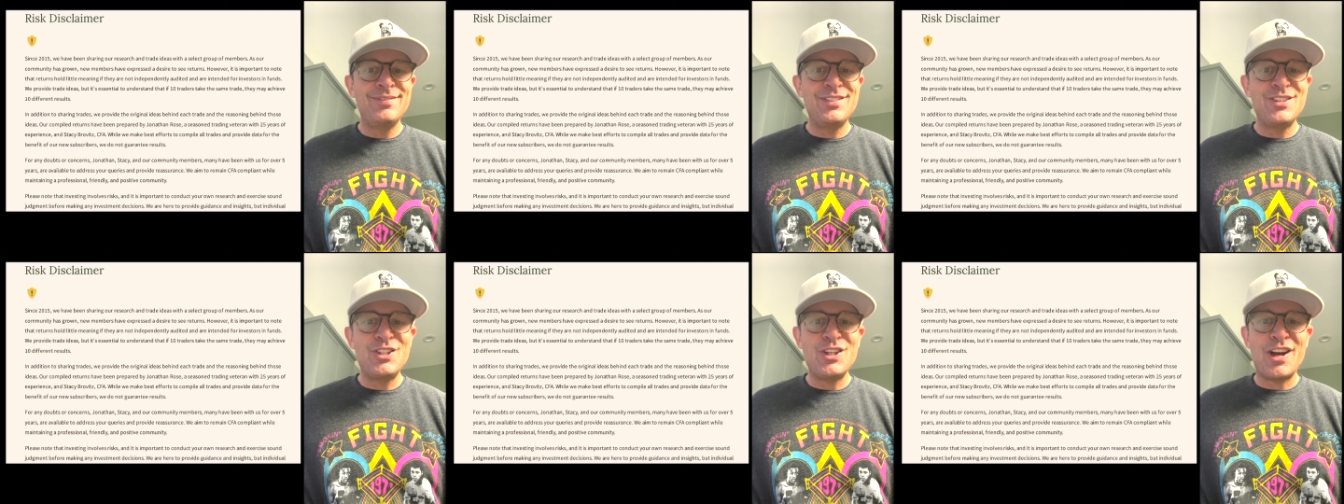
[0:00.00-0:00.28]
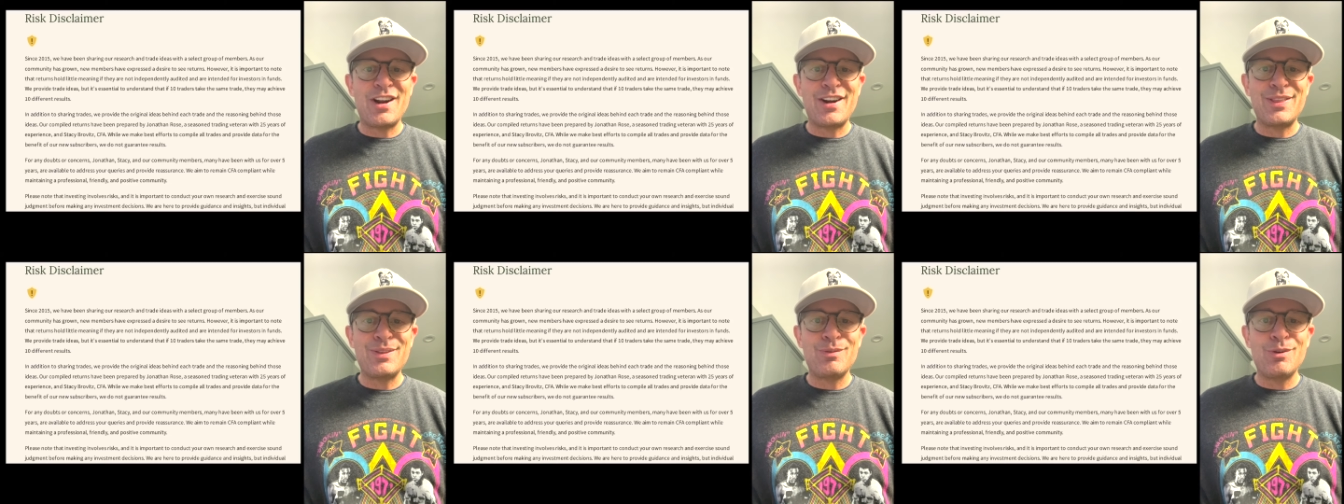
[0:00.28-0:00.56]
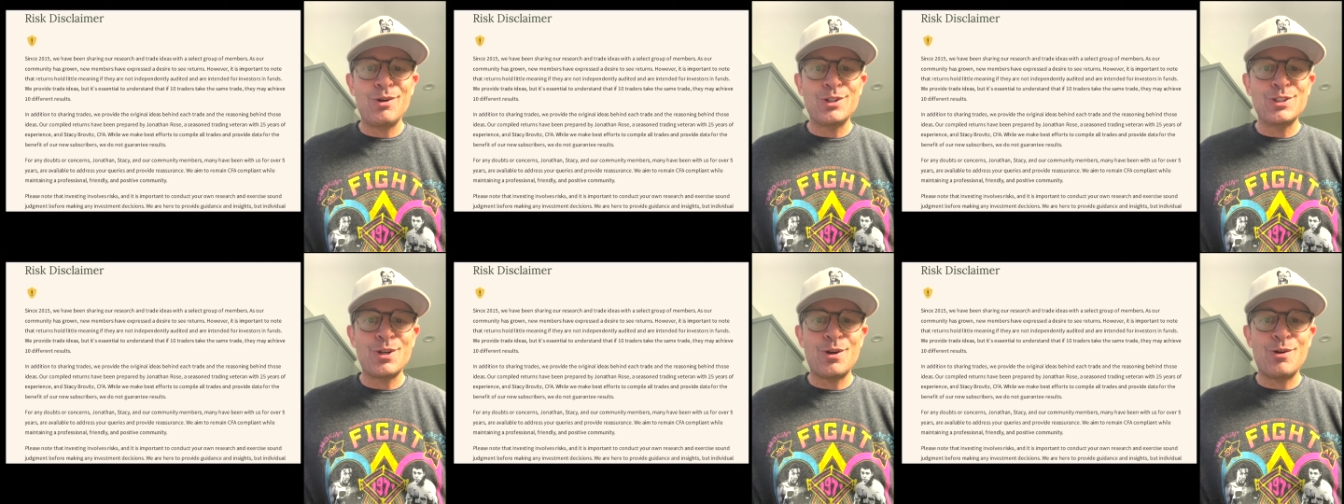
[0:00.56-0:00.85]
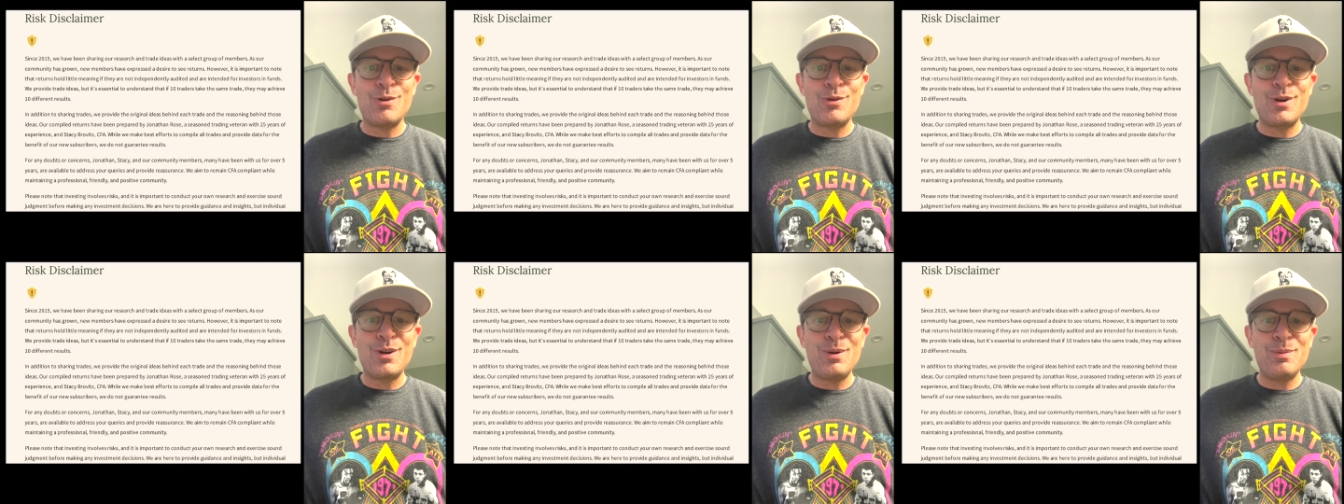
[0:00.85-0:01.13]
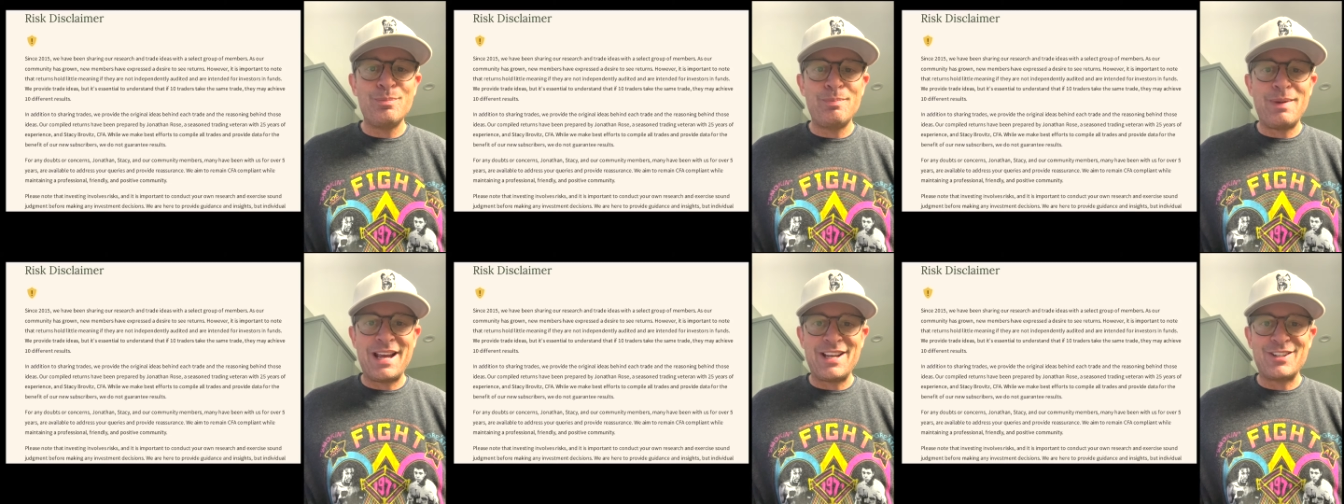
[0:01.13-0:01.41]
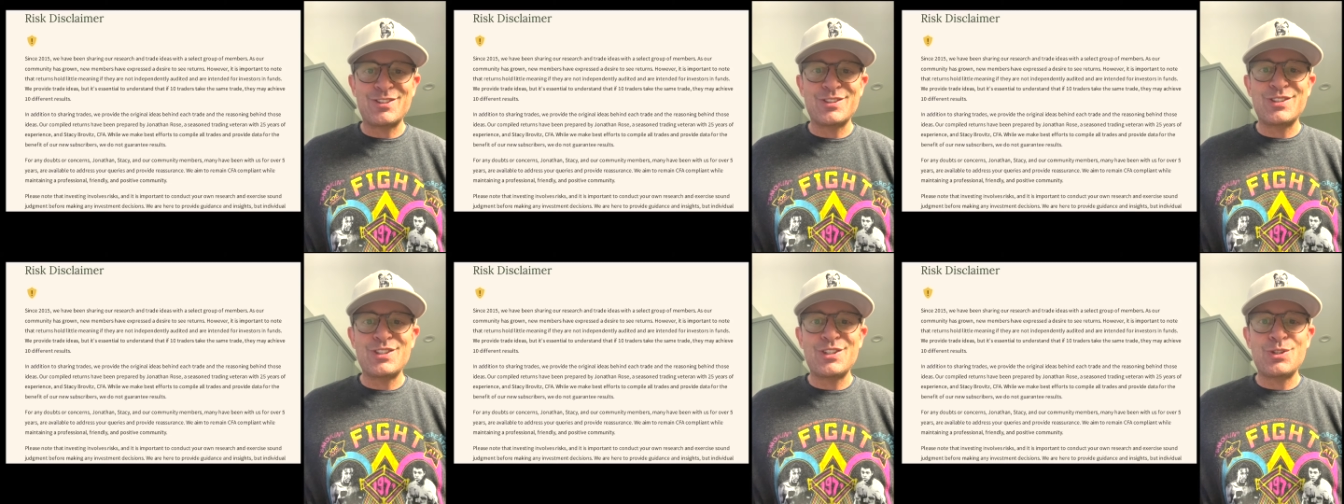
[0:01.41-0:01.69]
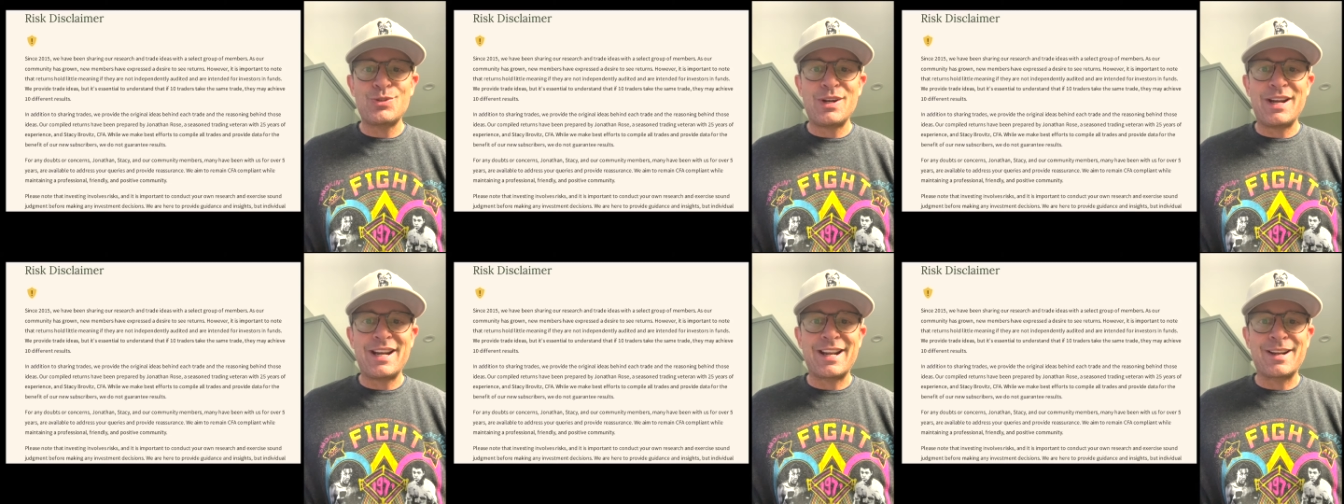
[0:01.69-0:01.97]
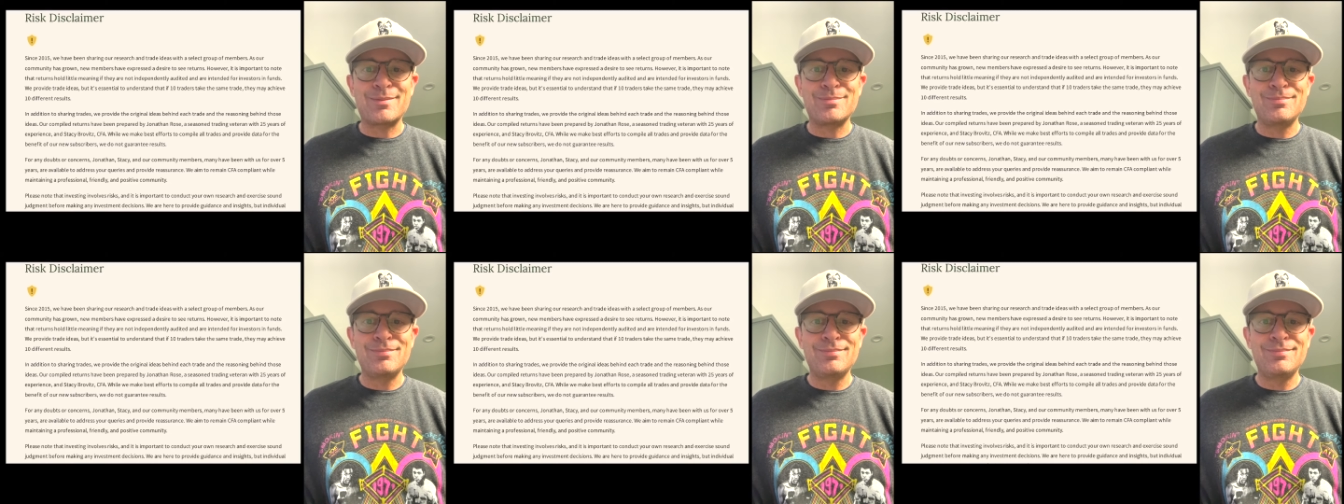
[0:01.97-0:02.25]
Jonathan Rose, owner, Masters in Trading.